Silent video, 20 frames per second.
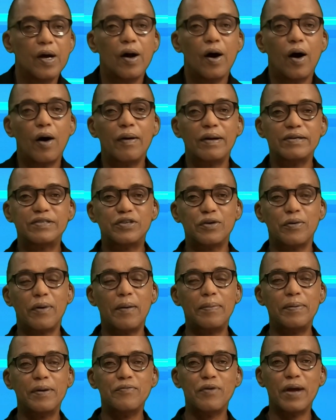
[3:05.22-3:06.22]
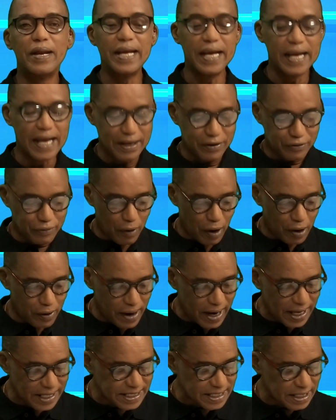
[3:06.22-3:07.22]
All right, so we're up and running as far
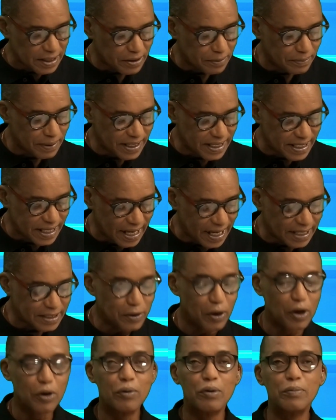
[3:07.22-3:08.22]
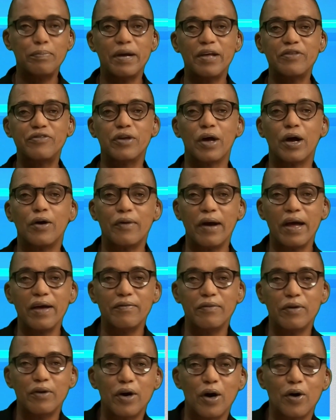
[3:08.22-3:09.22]
as the meeting at Hollywood Bets Grave
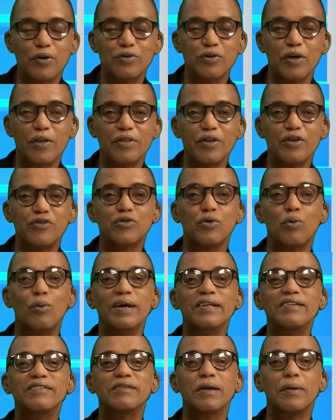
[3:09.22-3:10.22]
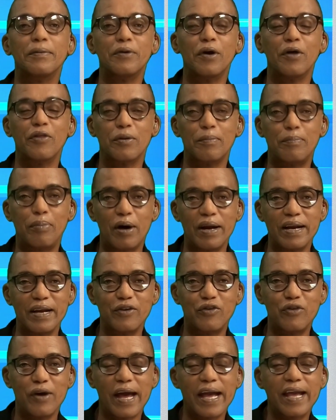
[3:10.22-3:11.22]
goes on this Wednesday. We're on the Poly
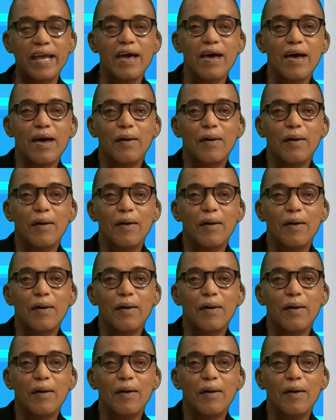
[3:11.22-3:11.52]
track.